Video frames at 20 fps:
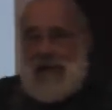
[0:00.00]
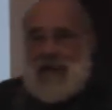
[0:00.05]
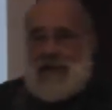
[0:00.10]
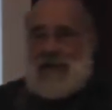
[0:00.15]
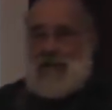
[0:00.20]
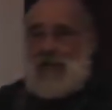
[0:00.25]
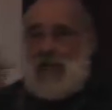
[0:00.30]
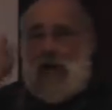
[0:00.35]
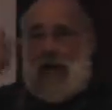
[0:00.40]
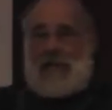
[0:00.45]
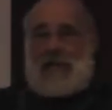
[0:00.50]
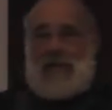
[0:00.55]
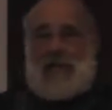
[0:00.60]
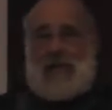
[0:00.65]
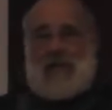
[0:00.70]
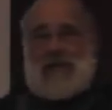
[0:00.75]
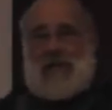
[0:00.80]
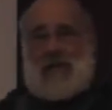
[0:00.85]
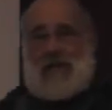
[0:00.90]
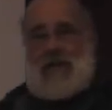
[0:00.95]
as prime
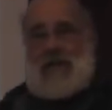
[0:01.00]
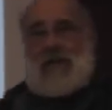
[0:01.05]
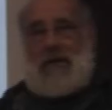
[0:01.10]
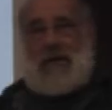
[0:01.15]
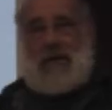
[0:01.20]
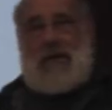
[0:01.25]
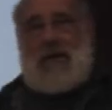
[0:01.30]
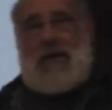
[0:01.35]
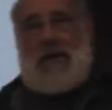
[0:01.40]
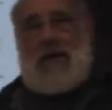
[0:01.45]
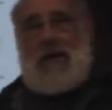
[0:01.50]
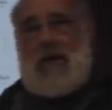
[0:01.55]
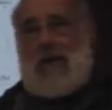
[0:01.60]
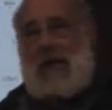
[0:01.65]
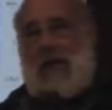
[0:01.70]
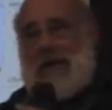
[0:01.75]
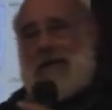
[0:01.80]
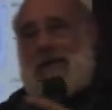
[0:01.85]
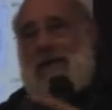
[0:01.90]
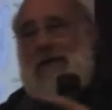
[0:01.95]
minister,
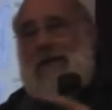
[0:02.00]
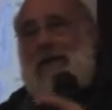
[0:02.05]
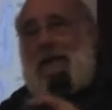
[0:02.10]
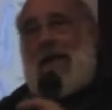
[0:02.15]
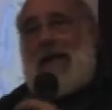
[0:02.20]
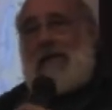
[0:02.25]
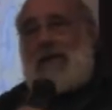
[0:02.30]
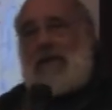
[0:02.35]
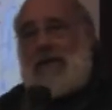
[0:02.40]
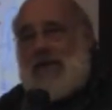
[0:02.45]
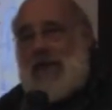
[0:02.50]
it's the same